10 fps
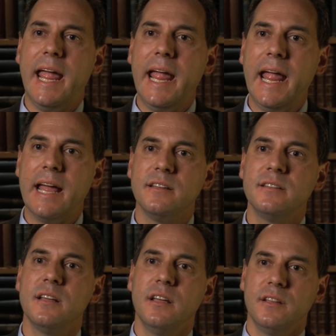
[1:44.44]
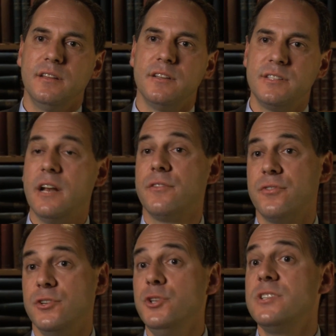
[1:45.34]
and
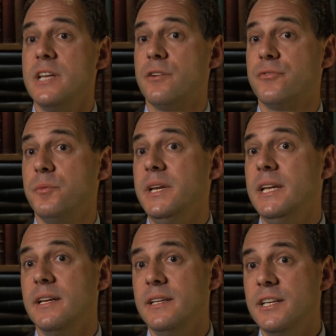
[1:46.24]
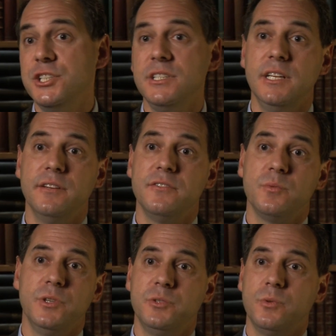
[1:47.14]
the New Center for Media
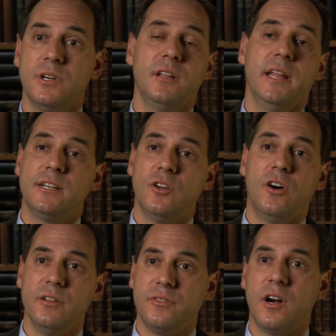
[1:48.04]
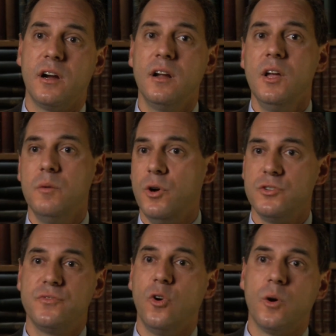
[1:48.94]
Initiatives, which will collect all of our
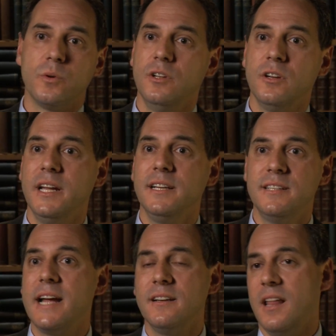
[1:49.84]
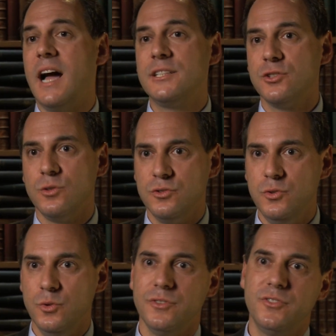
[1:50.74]
most forward-looking technological
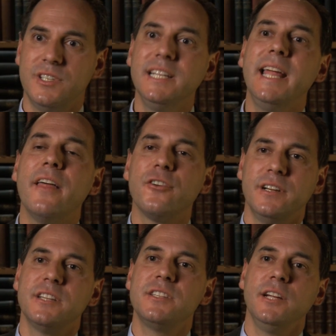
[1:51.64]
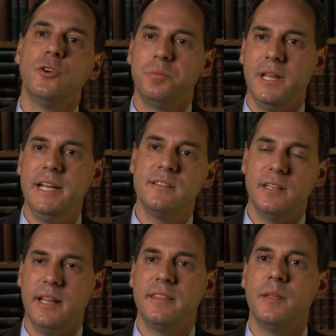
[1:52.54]
tools together in a single place
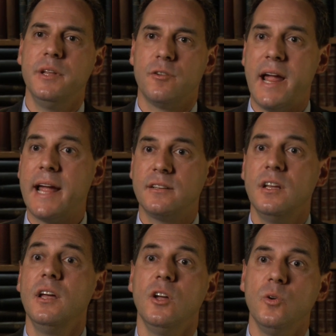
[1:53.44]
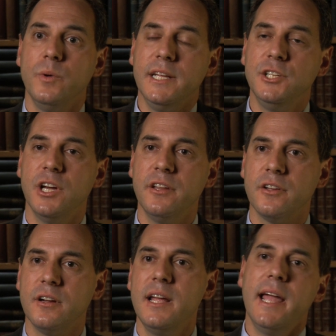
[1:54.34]
and let them interact with each
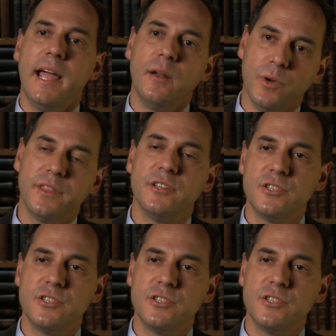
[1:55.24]
other and with the